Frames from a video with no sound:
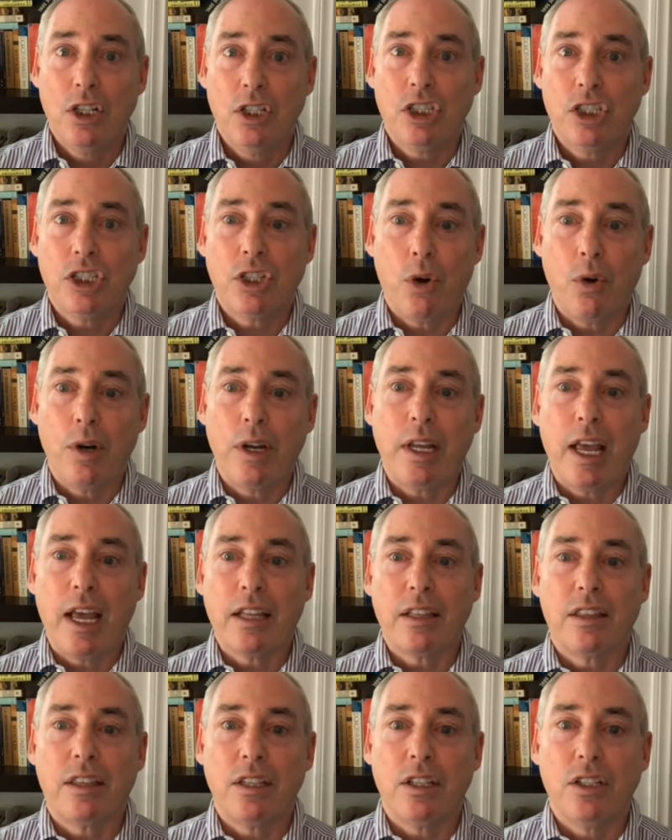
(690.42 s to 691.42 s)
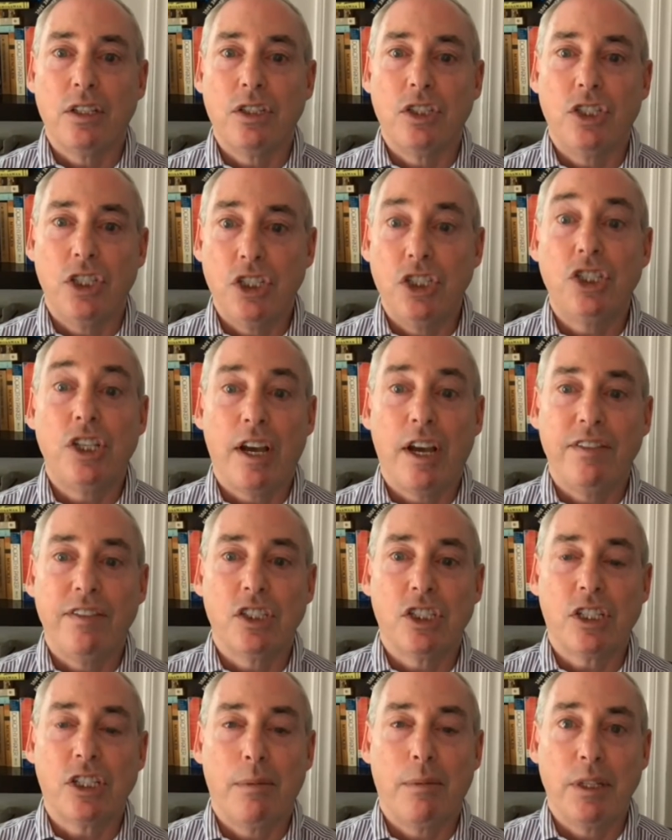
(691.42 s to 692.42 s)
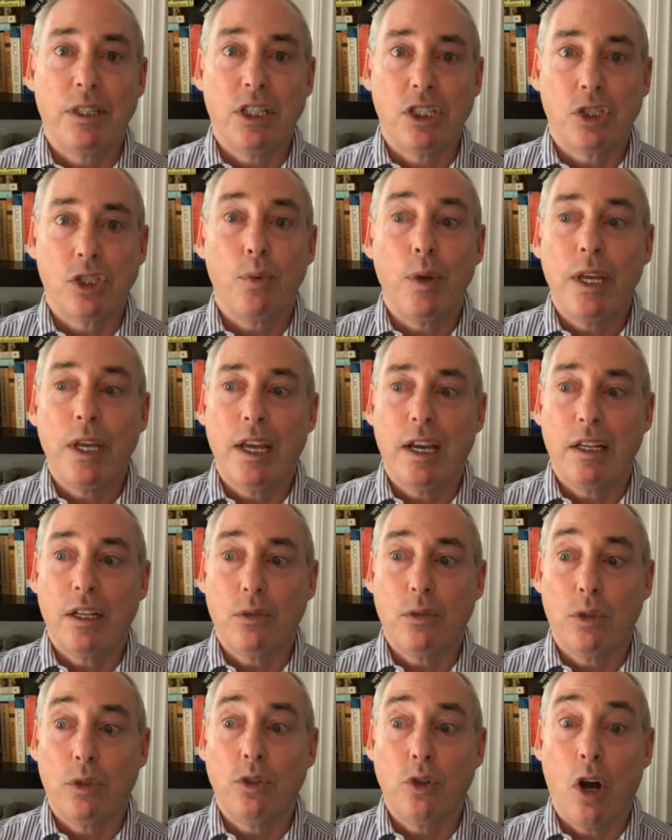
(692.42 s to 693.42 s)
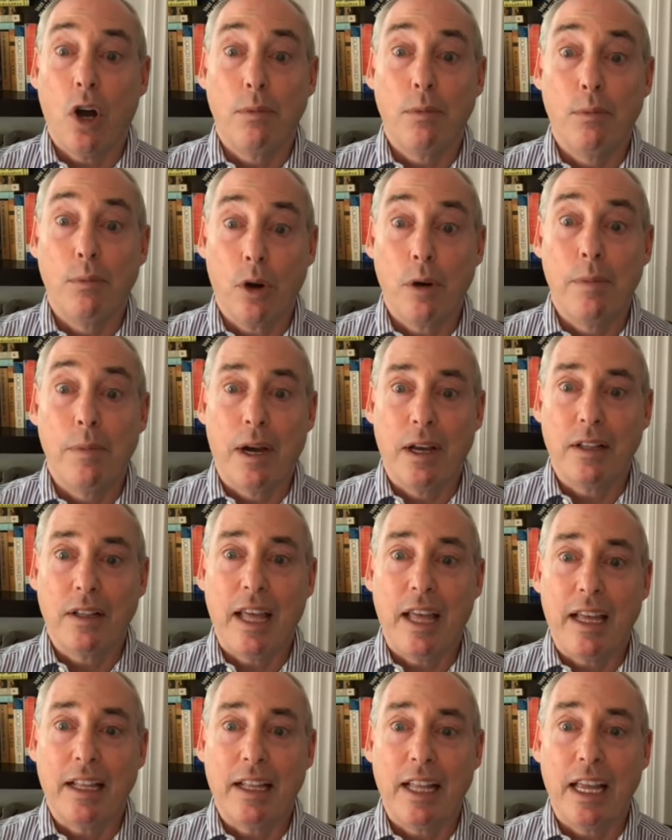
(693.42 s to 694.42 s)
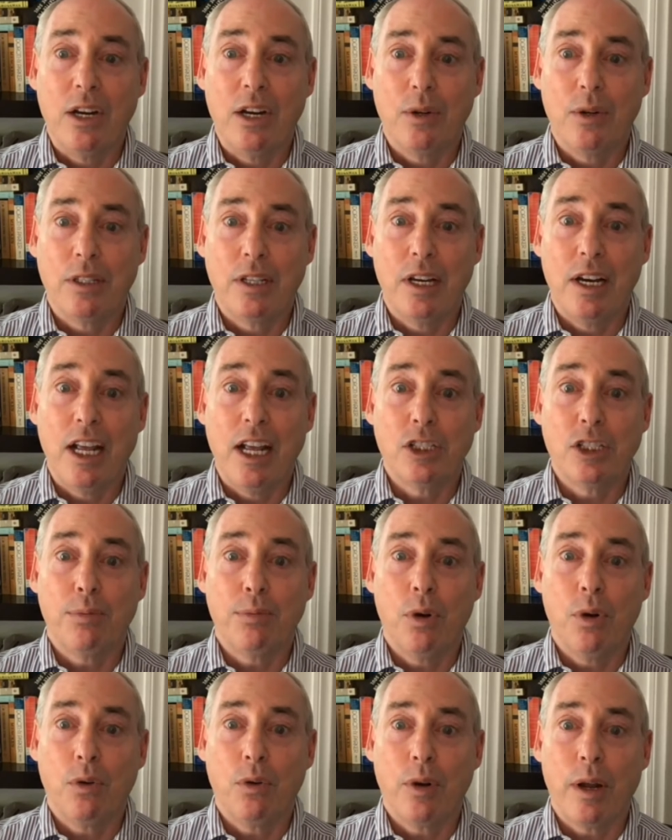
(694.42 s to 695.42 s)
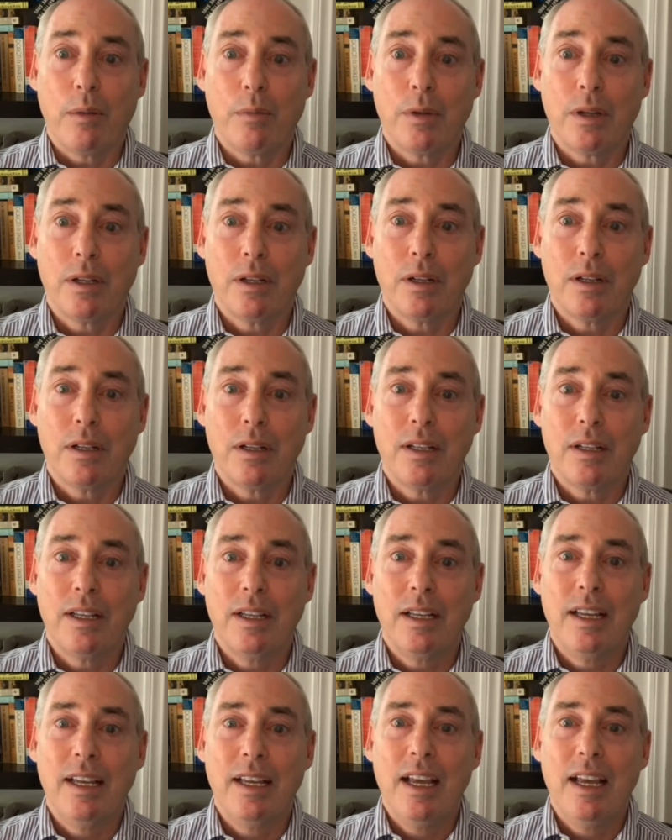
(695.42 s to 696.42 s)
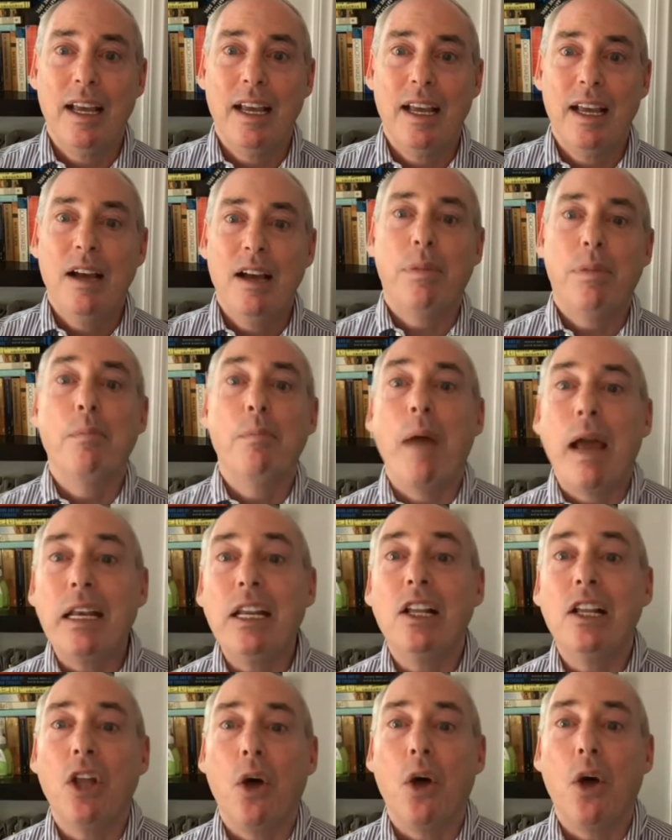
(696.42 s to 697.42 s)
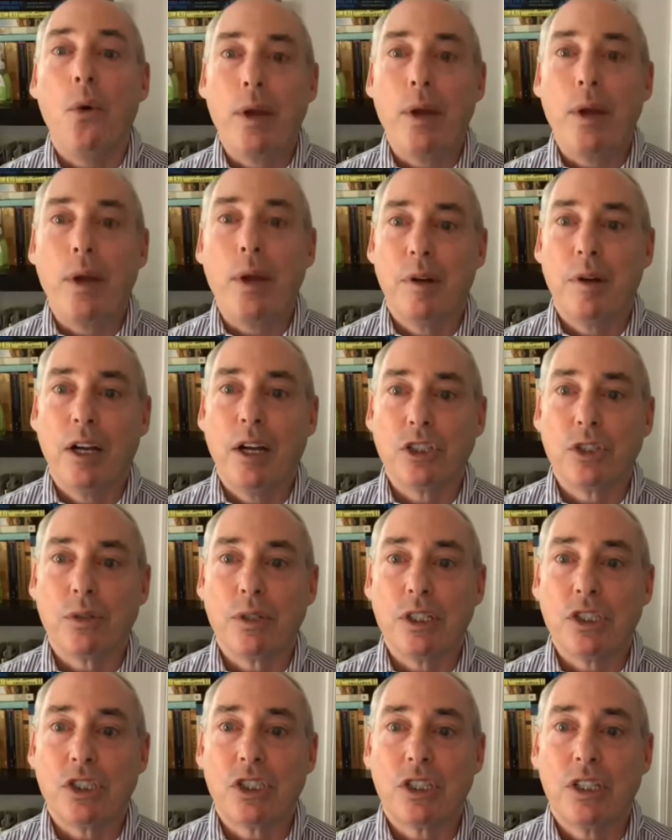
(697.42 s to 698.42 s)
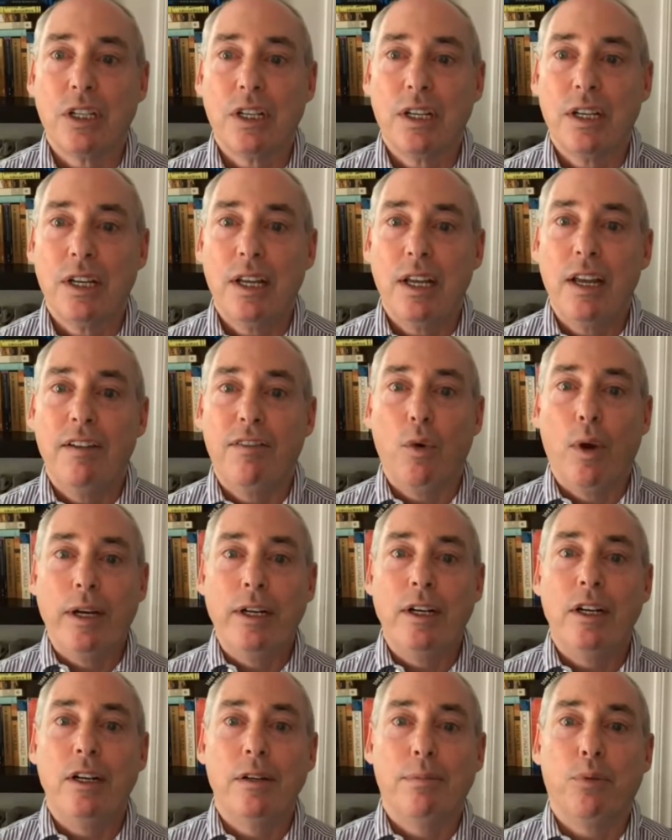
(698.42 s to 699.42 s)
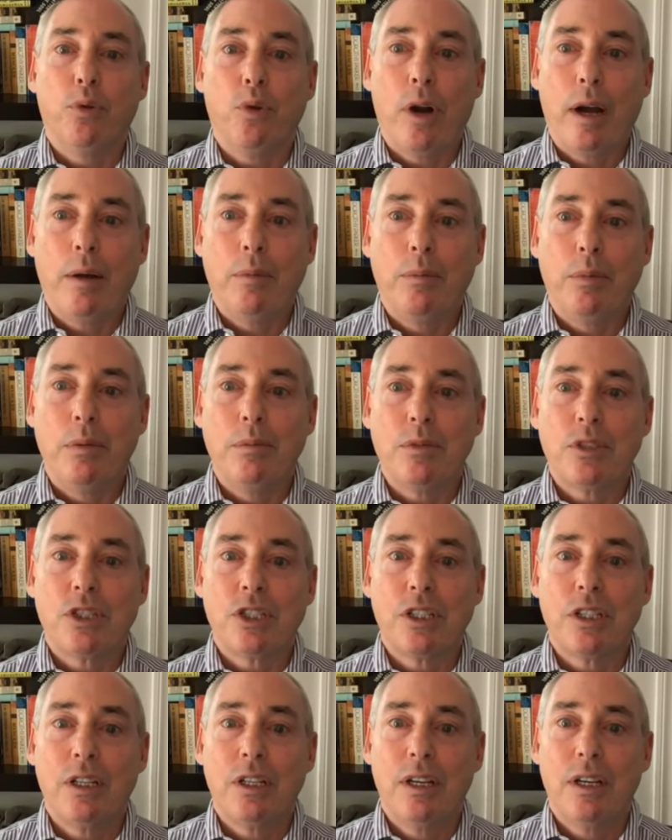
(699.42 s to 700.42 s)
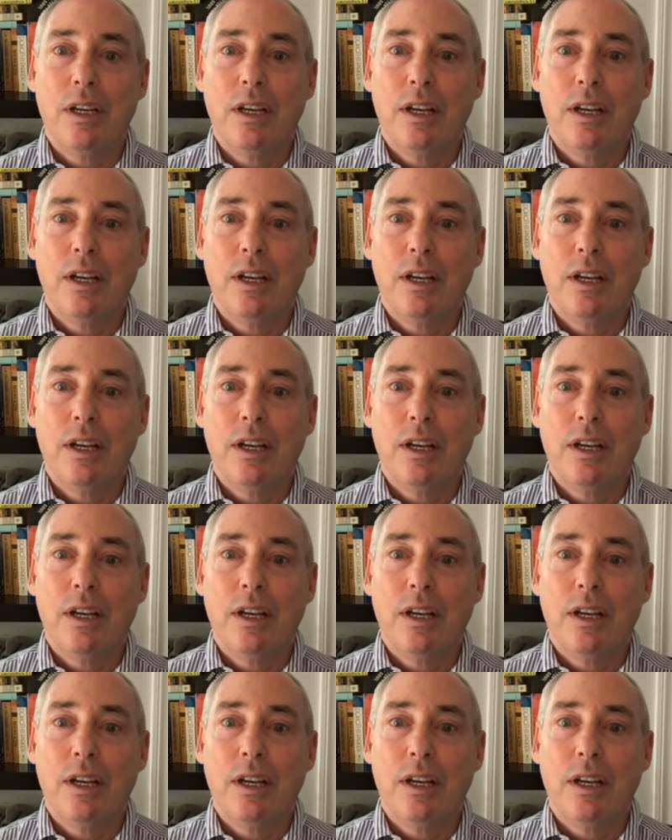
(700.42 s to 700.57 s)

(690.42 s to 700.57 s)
starting at the G7 summit this weekend, and we'll talk more about that later in today's program. But many low-income countries have run into problems,